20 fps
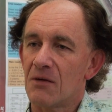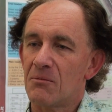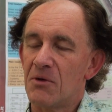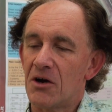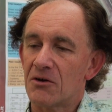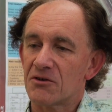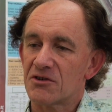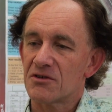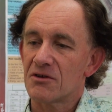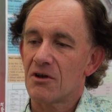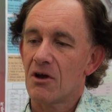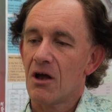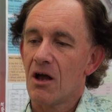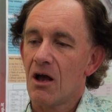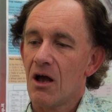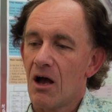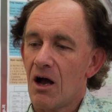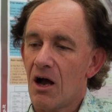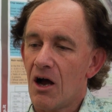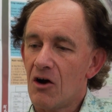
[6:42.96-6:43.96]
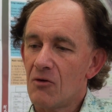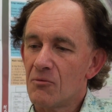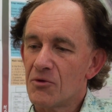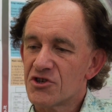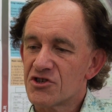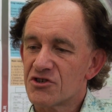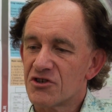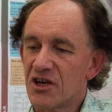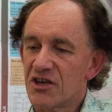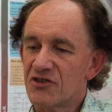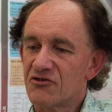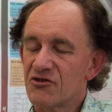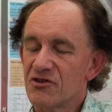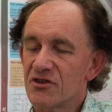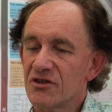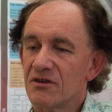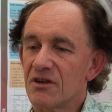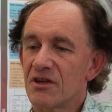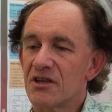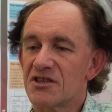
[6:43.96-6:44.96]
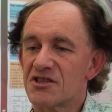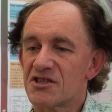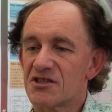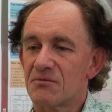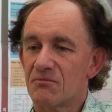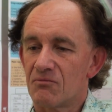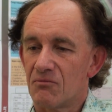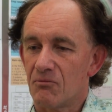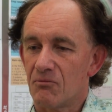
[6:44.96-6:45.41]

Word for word: about how much nitrogen is